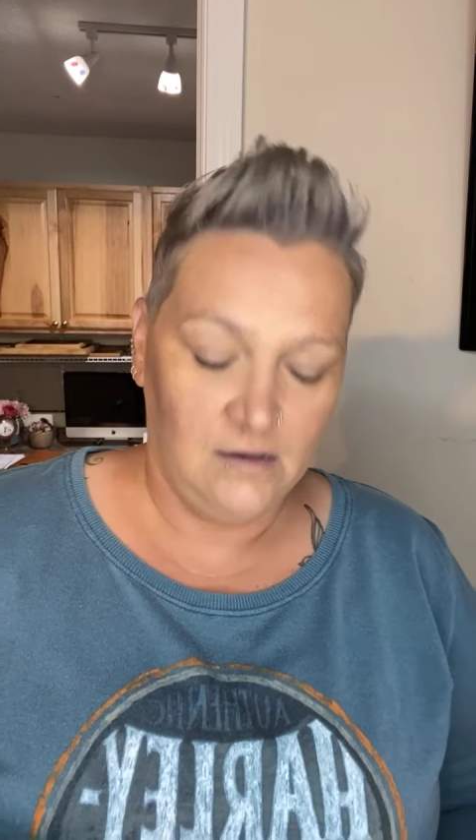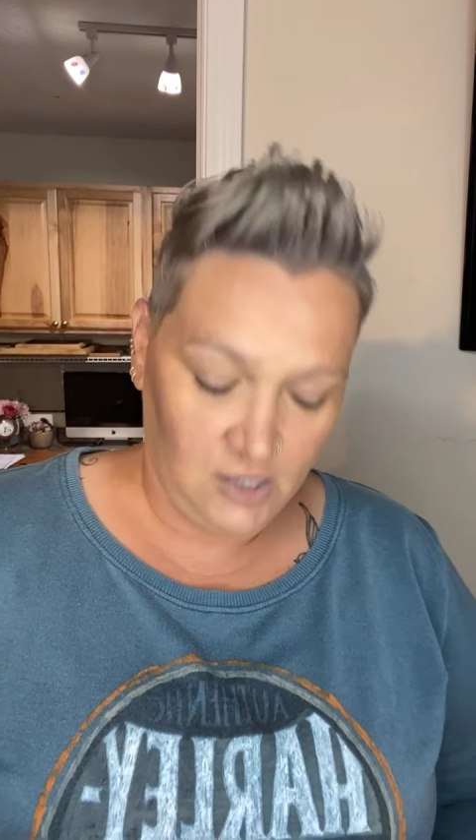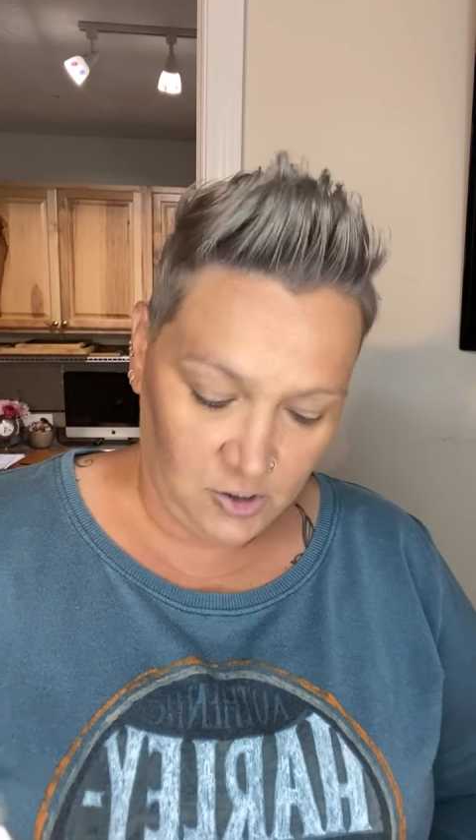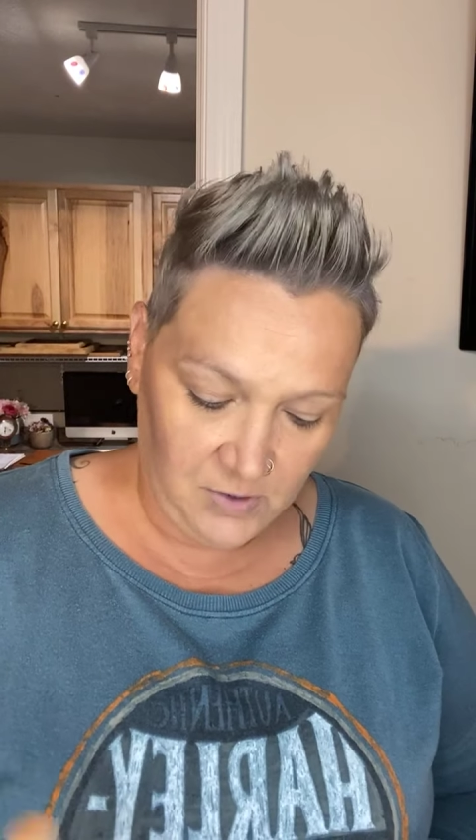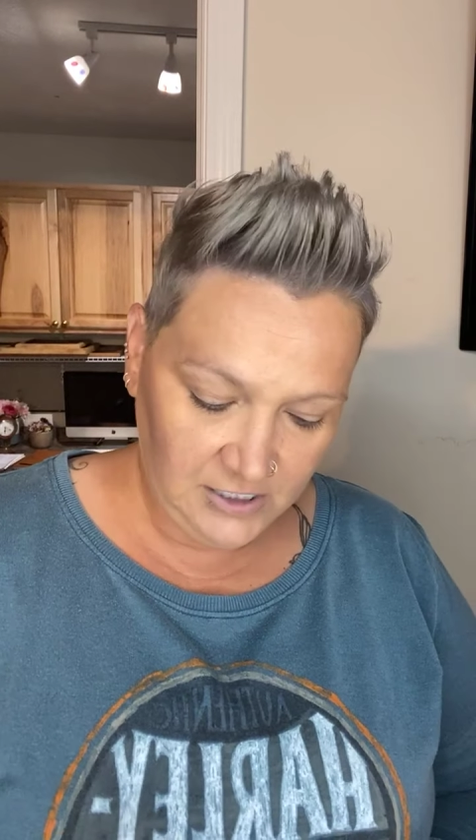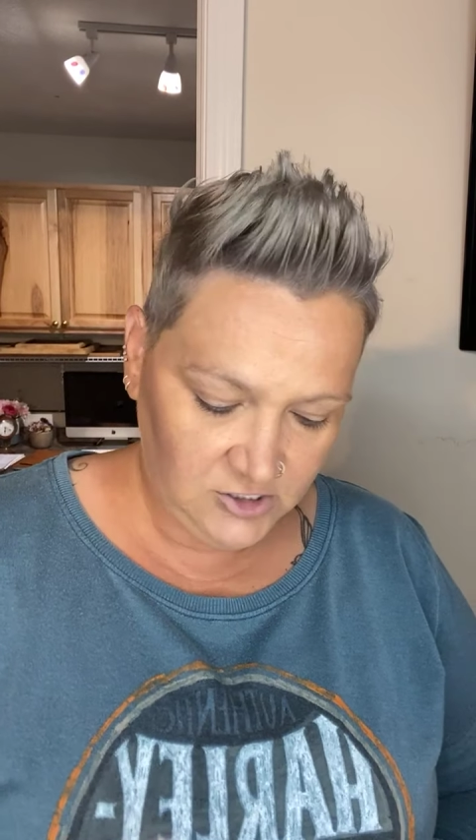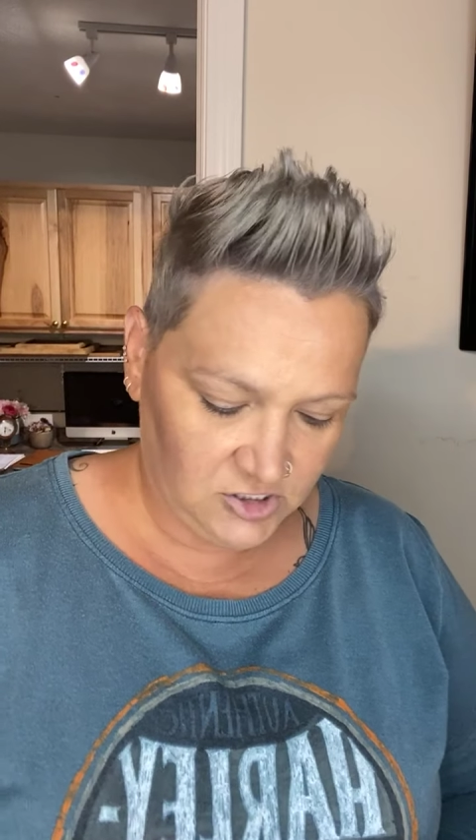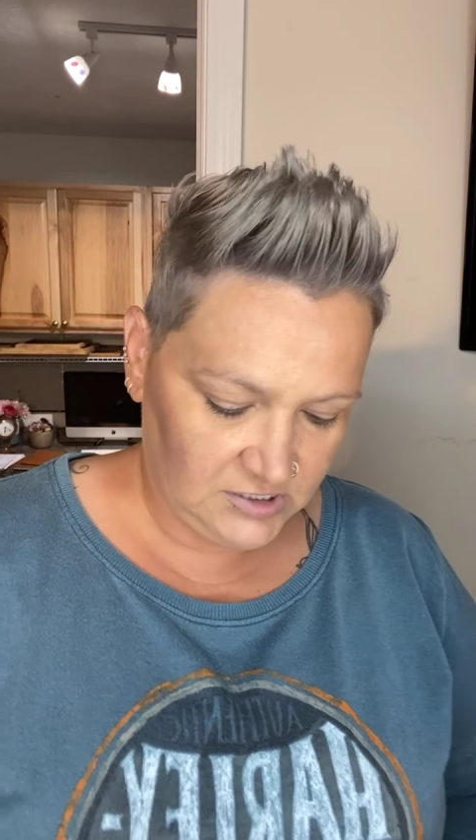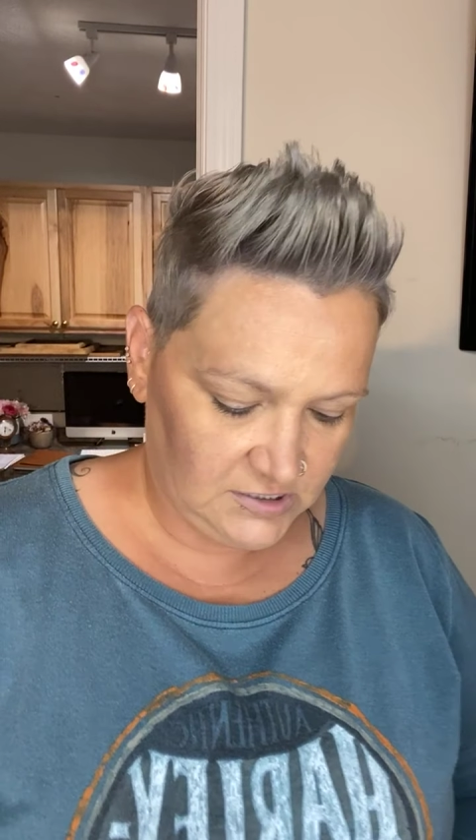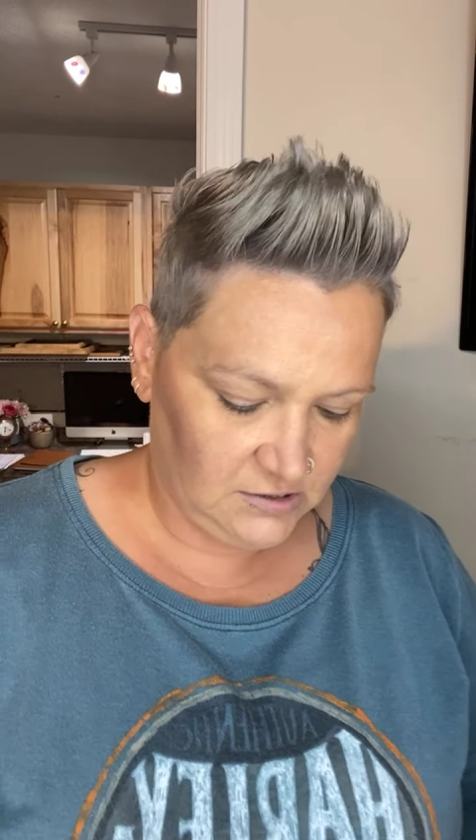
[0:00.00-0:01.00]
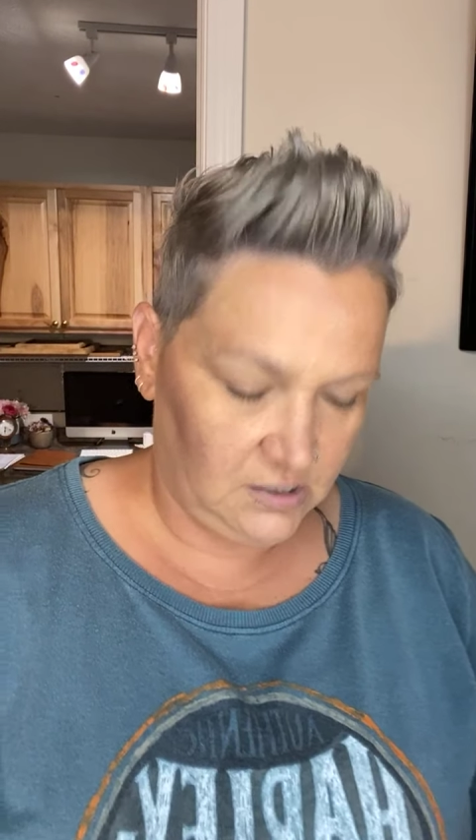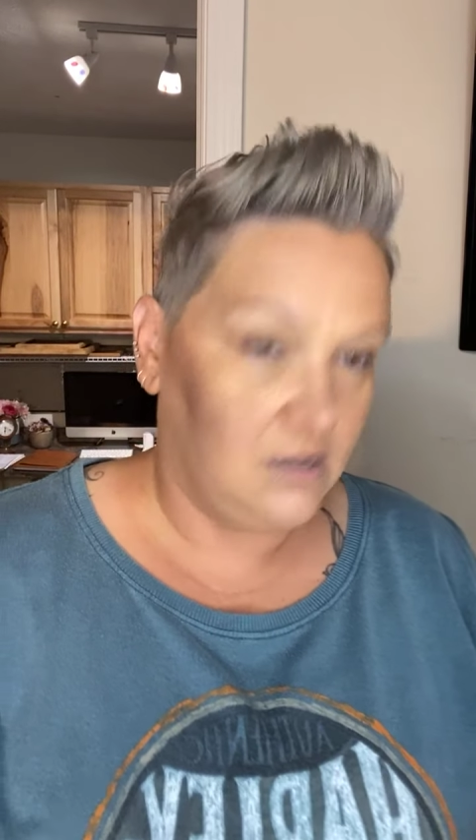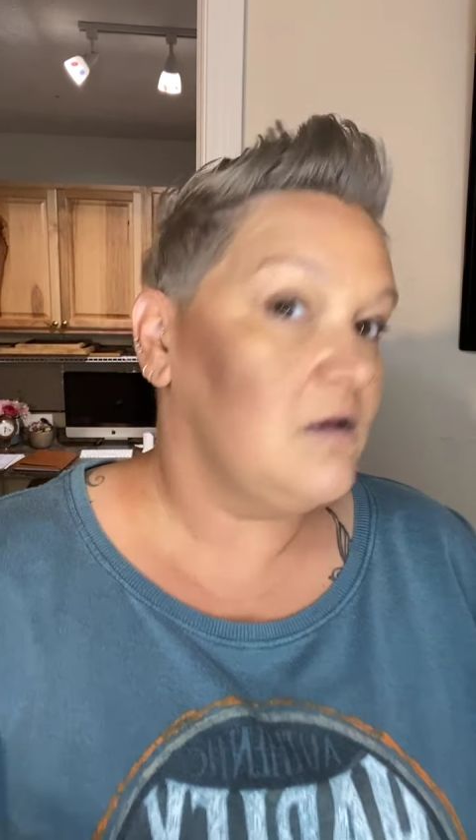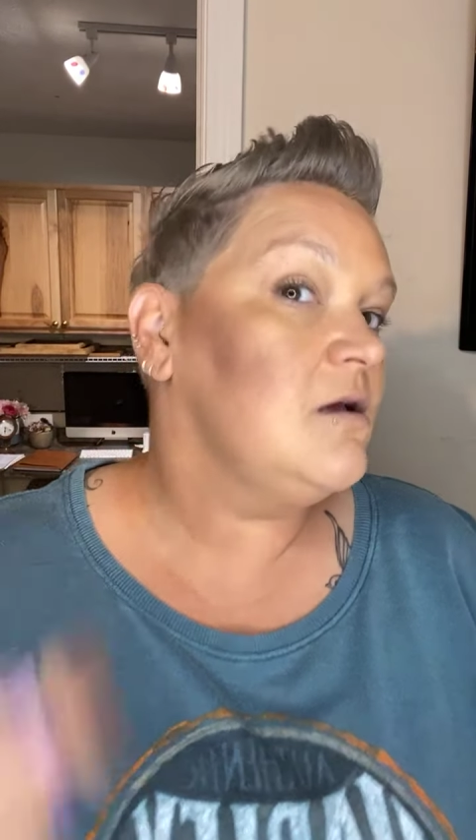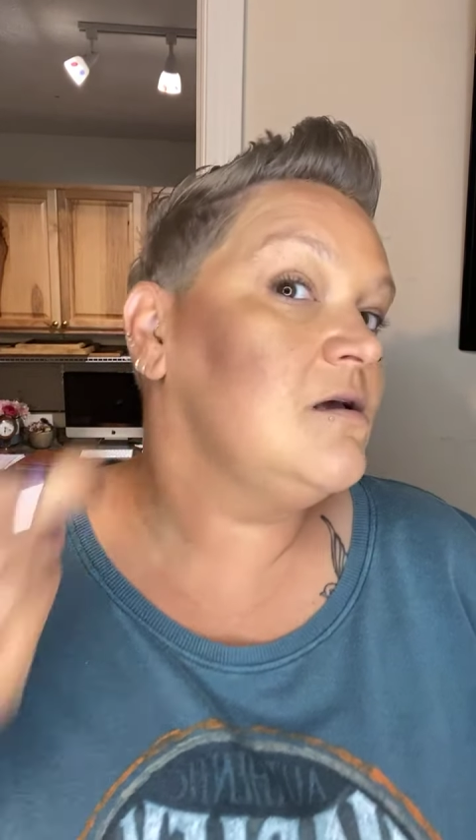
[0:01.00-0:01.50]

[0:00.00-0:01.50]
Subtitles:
color matched, just get